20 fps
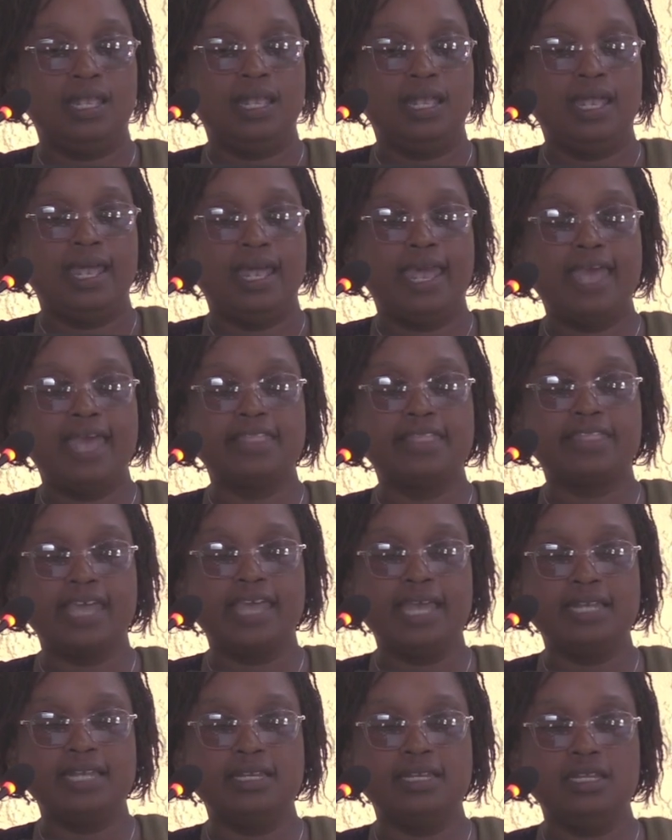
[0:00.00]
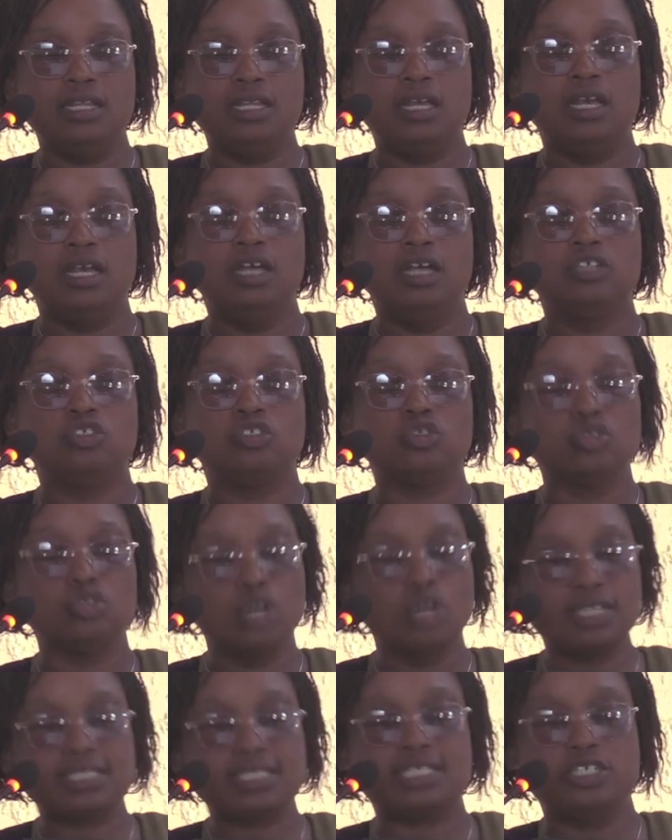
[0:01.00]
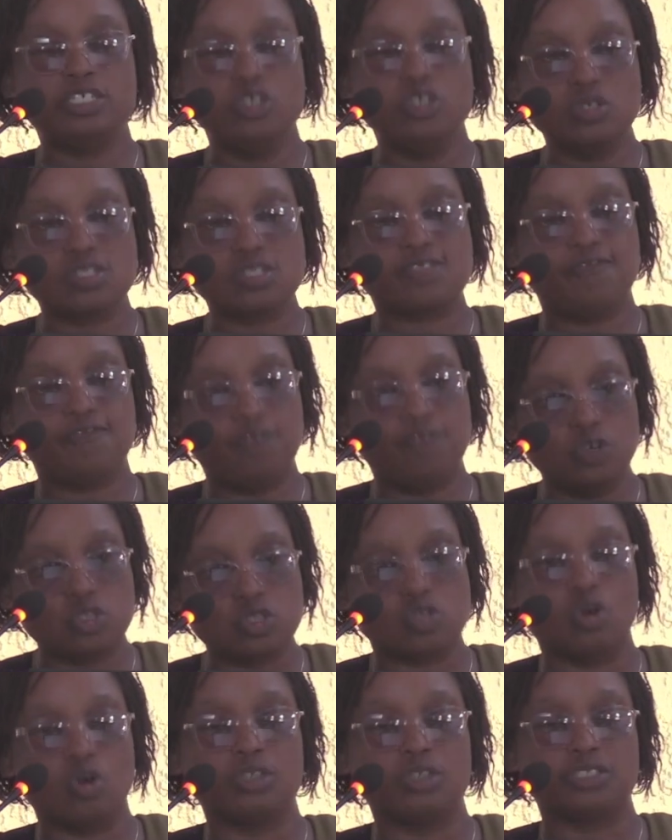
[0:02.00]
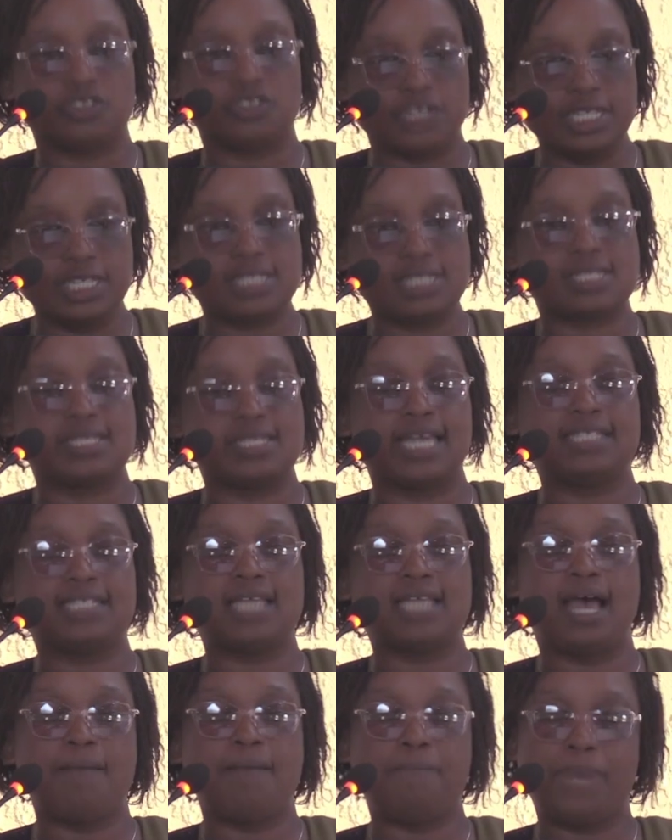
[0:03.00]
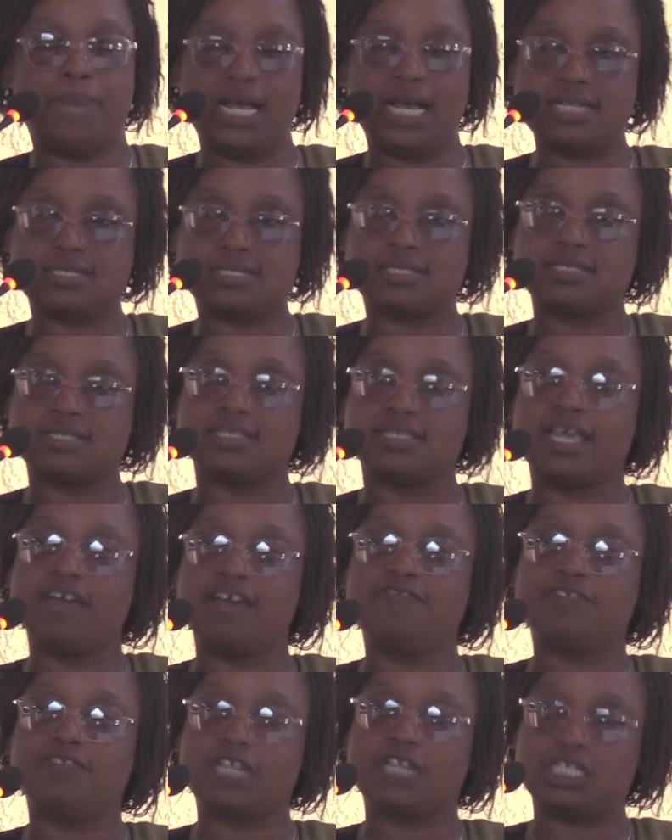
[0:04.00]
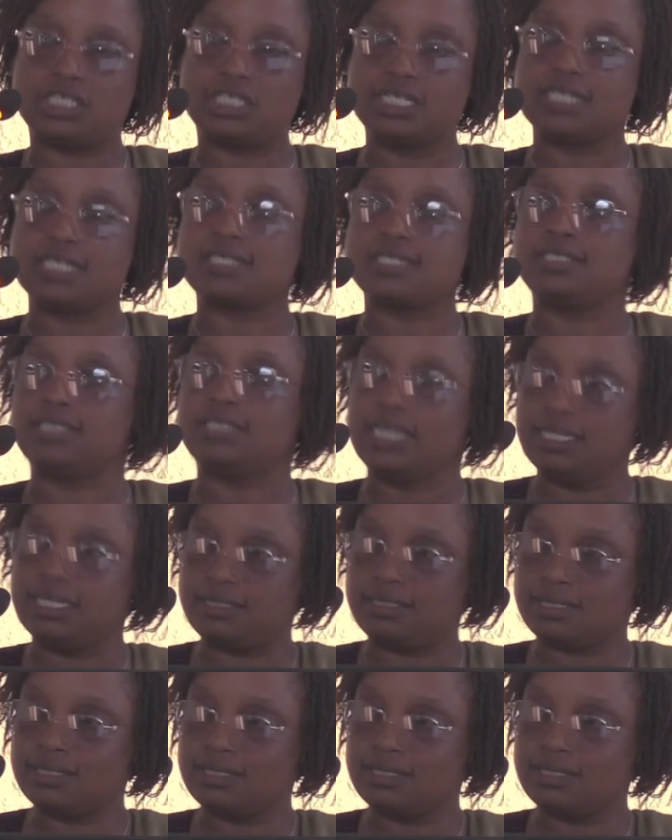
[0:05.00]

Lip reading: And then do not use foods or drinks that are past their freshness date.